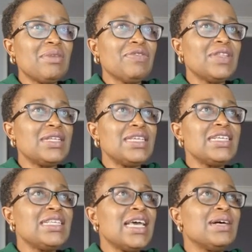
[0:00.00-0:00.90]
some of the
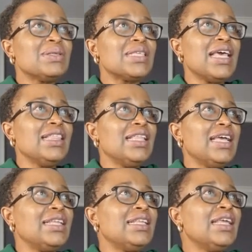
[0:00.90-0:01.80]
details, and
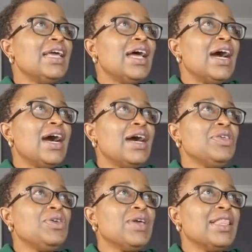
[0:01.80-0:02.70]
then
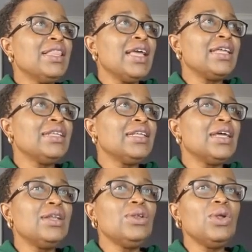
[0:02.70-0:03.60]
you can
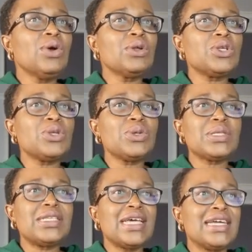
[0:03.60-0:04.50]
then look to
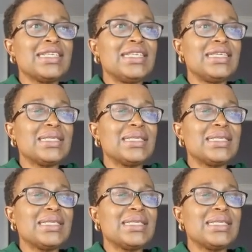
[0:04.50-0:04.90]
start